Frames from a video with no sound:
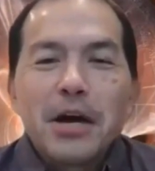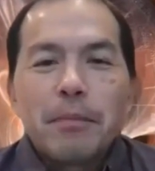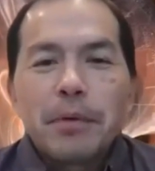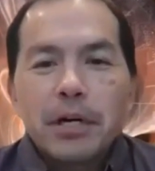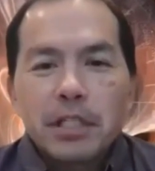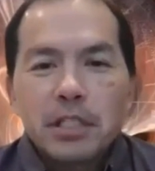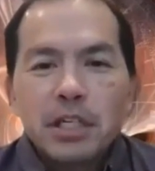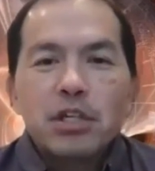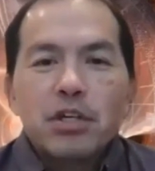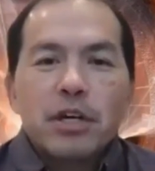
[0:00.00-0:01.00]
But,
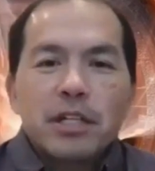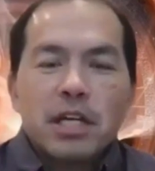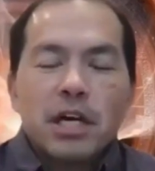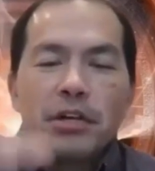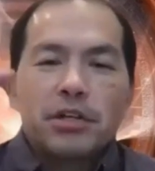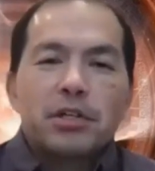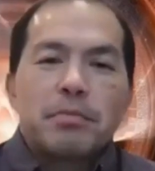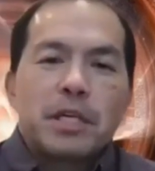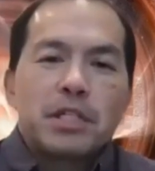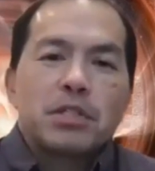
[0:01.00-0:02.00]
in the other
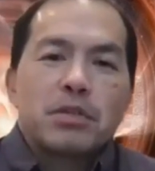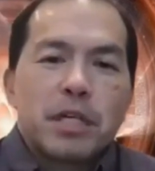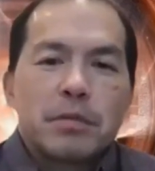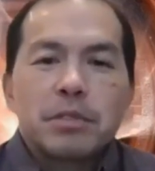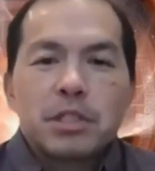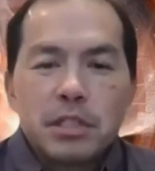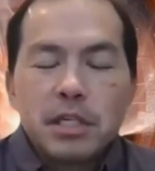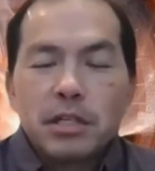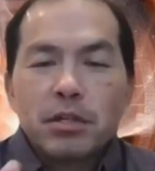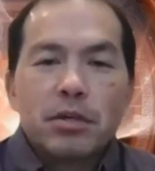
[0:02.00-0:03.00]
dimensional realms, just
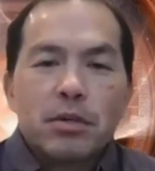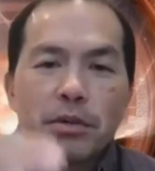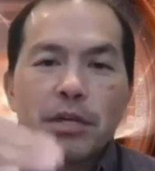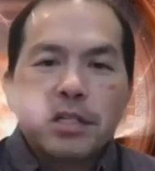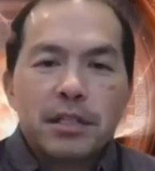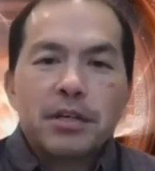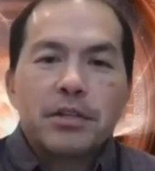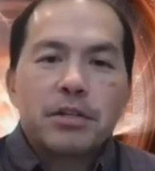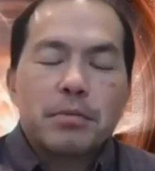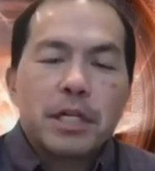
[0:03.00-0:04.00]
like the Earth has
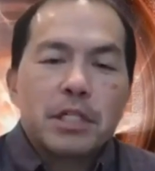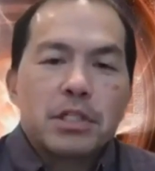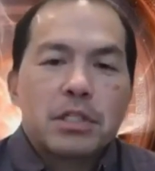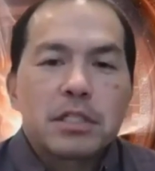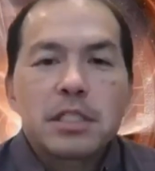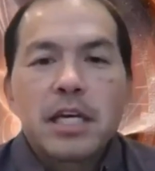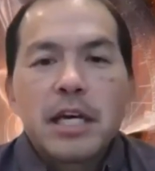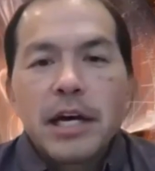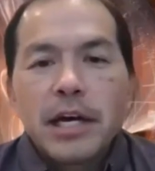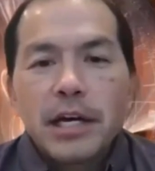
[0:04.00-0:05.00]
other dimensions,
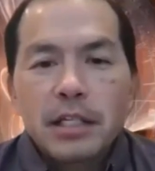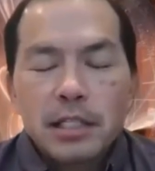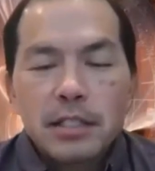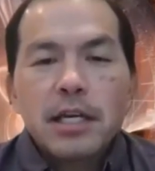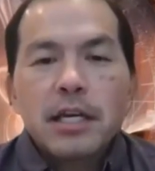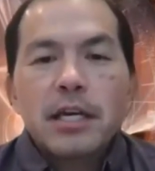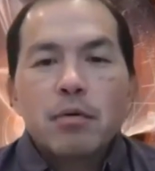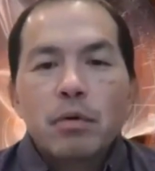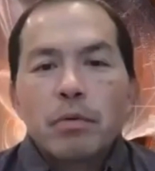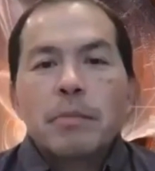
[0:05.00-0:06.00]
let's say
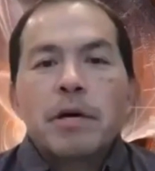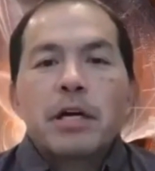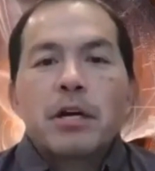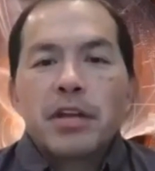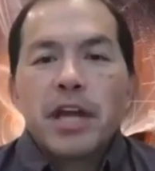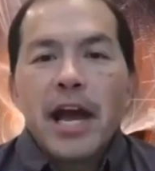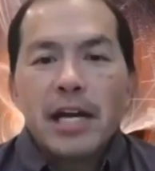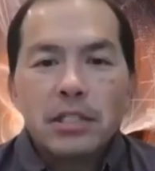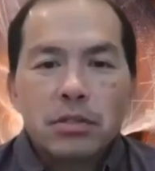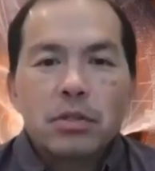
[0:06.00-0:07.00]
what we might call the
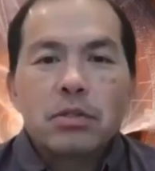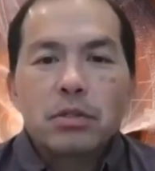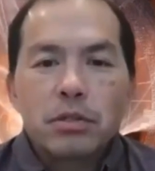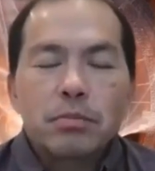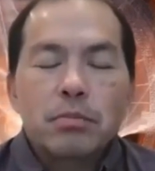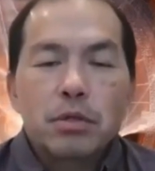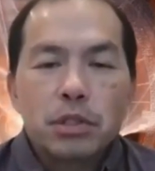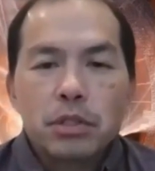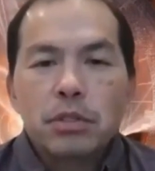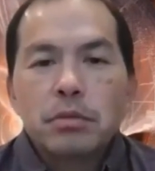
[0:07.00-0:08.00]
astral or
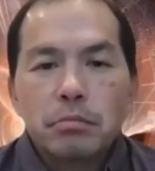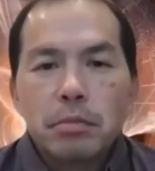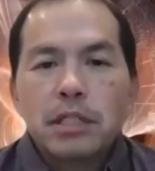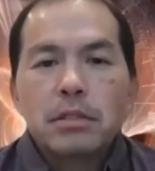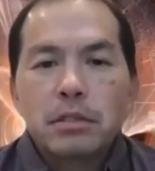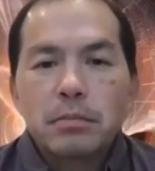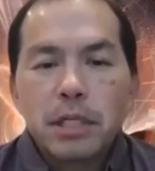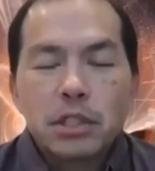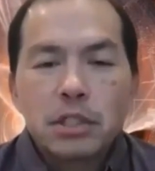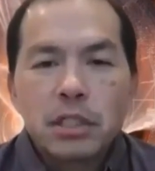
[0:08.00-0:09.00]
emotional mental
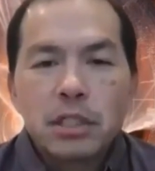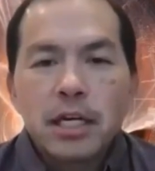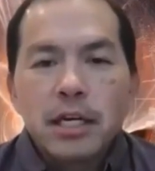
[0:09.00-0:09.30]
dimension,